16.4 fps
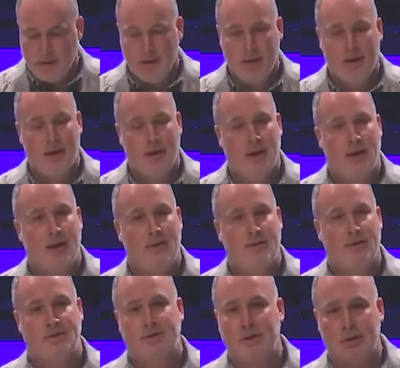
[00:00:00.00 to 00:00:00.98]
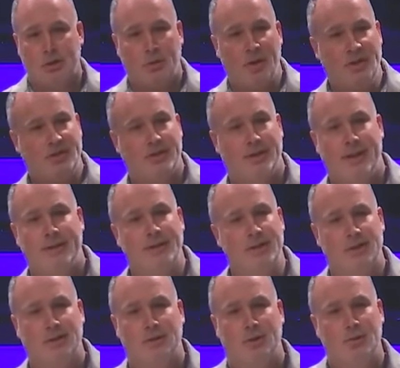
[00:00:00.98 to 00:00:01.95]
the situation and
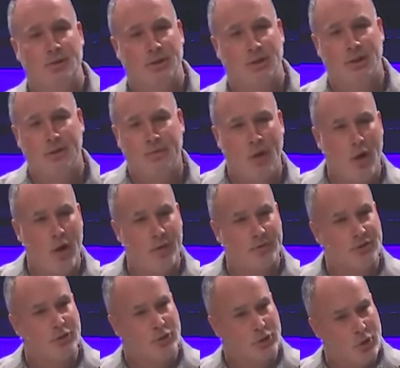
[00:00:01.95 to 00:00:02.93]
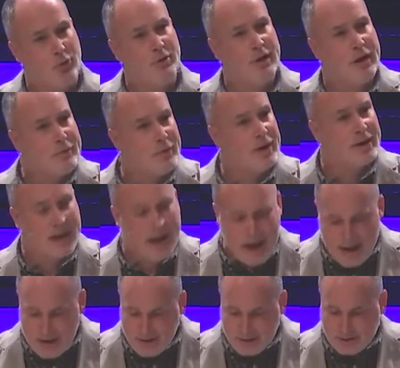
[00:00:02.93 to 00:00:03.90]
the solution, involves two different
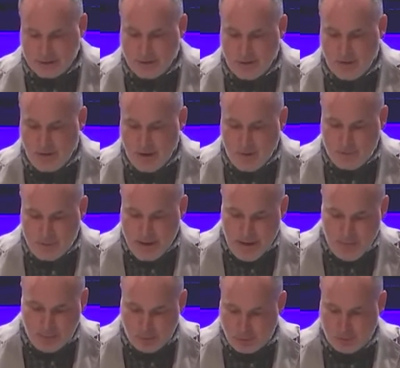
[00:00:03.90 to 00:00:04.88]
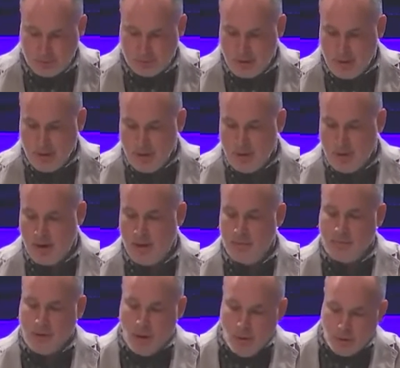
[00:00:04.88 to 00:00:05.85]
kinds of people.
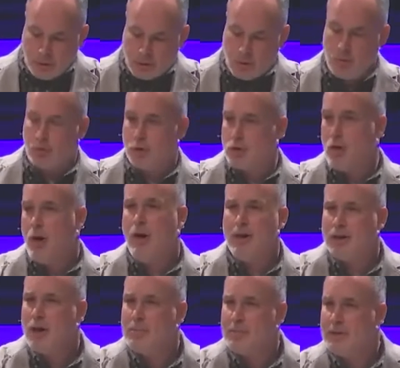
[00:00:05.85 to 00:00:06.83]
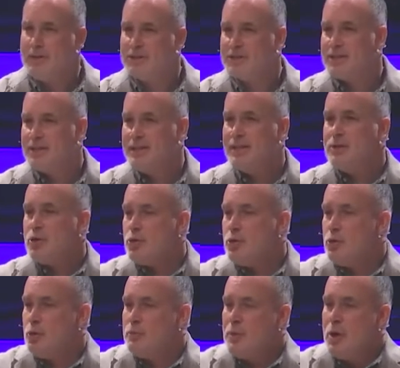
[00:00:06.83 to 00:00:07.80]
Those who are caught up in sin,
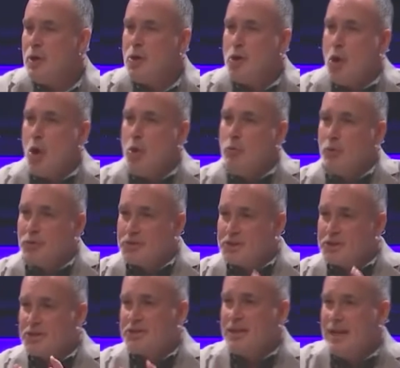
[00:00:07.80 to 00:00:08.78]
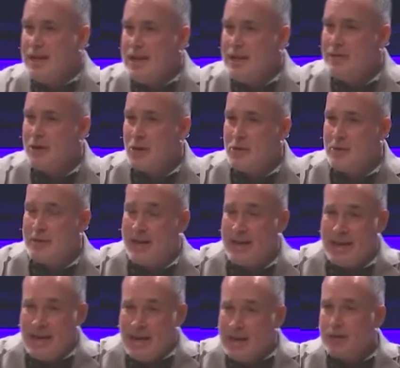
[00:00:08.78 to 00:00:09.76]
who will see their
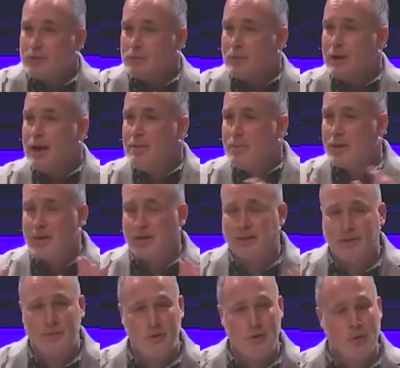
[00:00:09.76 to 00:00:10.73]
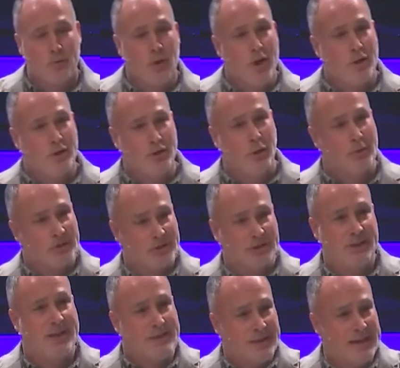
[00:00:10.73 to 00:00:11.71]
need, right? Because if you don't
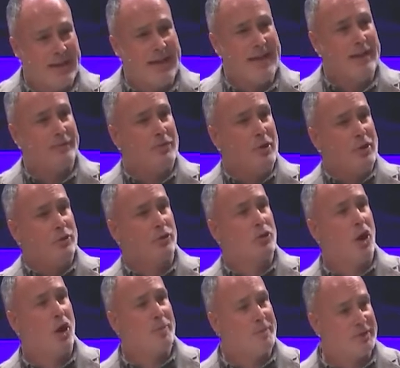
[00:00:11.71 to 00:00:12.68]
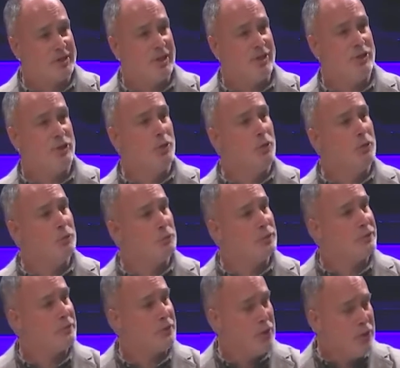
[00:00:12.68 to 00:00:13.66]
see the need, you're caught up in sin, you'll
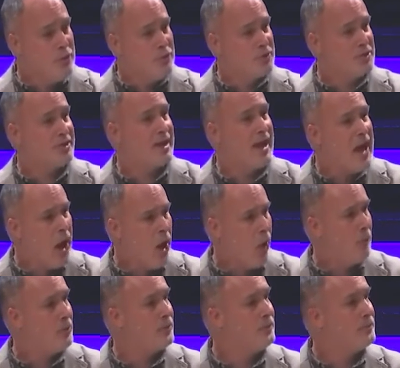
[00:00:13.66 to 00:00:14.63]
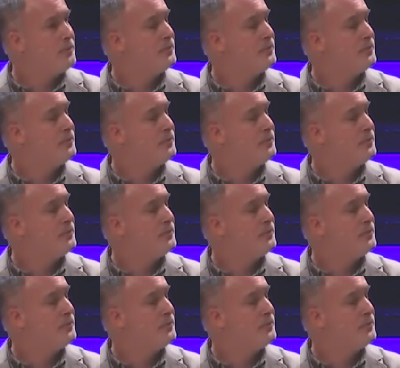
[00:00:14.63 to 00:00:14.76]
refuse the help.